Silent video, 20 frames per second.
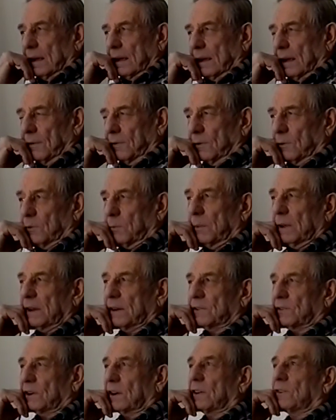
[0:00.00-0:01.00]
if you were being
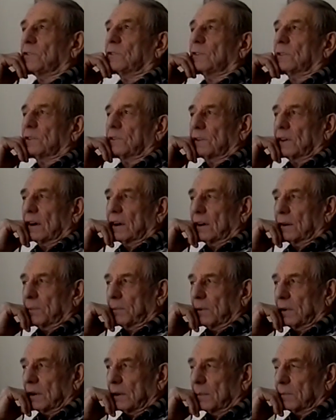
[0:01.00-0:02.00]
chased, you'd start up
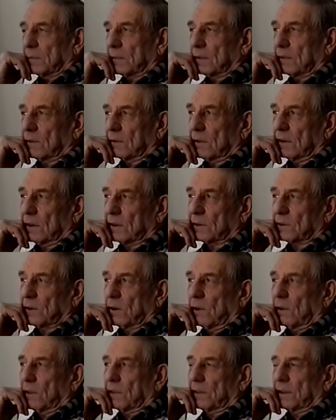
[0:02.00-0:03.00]
on them real
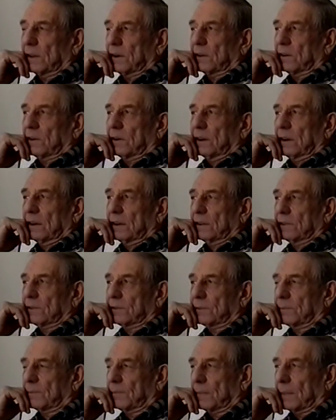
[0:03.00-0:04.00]
tall, thin trees,